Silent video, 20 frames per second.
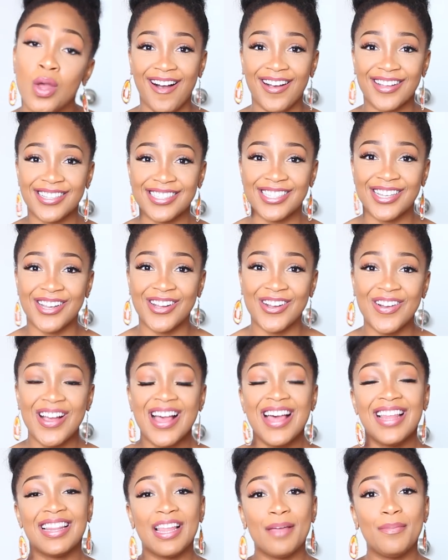Also,
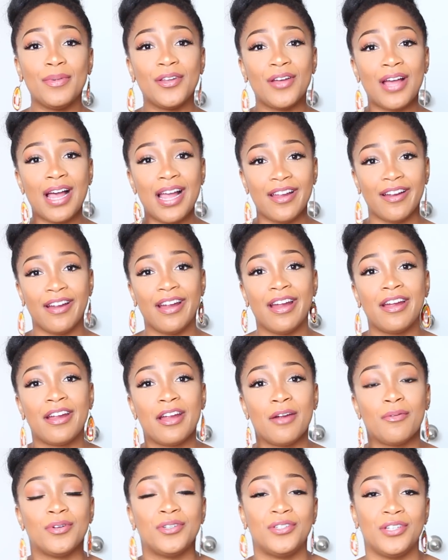let me know how your hair
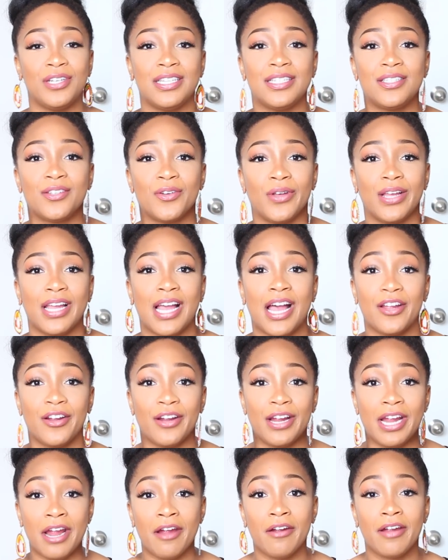care routine is going, how
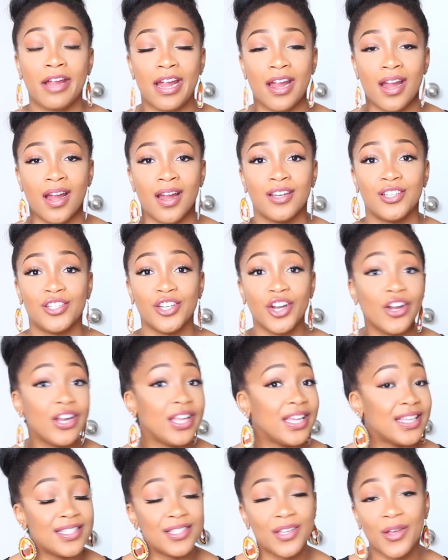your hair care
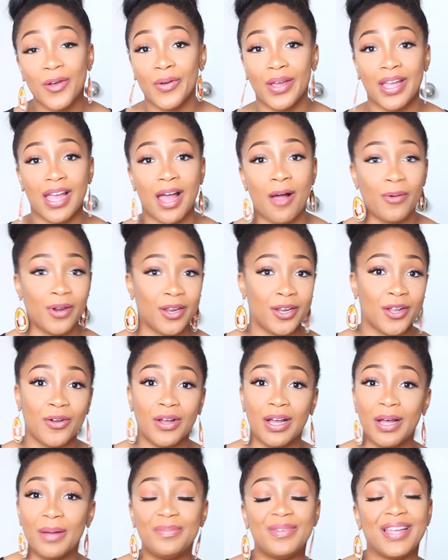journey is going. I want to
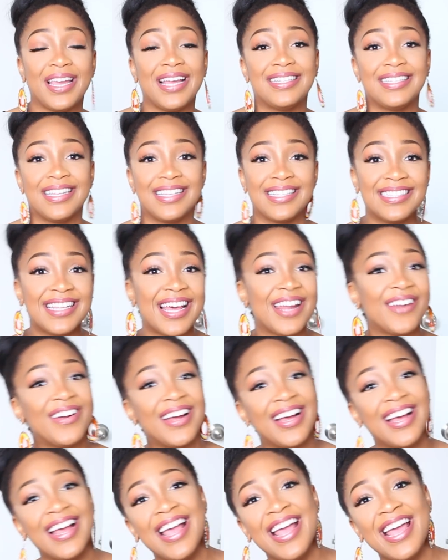know updates,
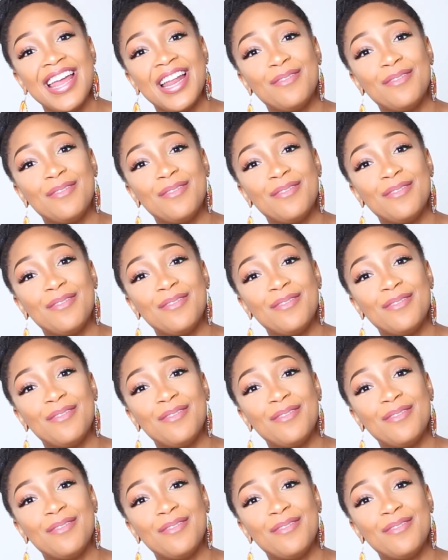etc.